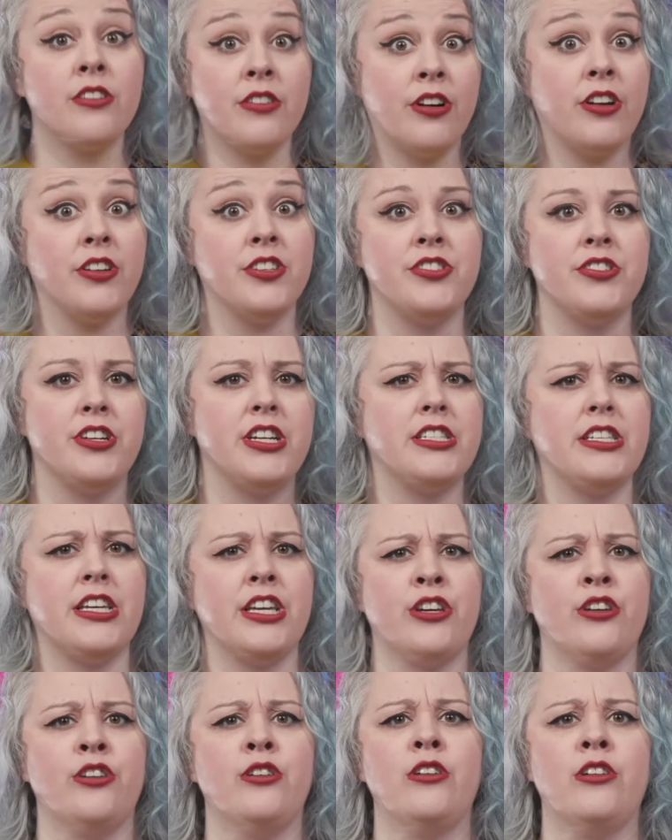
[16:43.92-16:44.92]

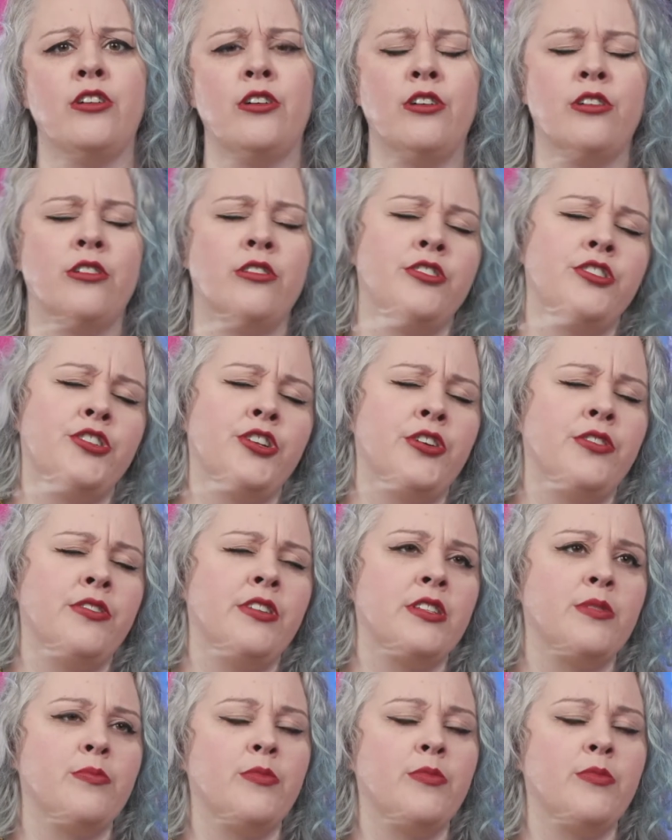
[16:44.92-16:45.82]
cross-dressing, or Joan as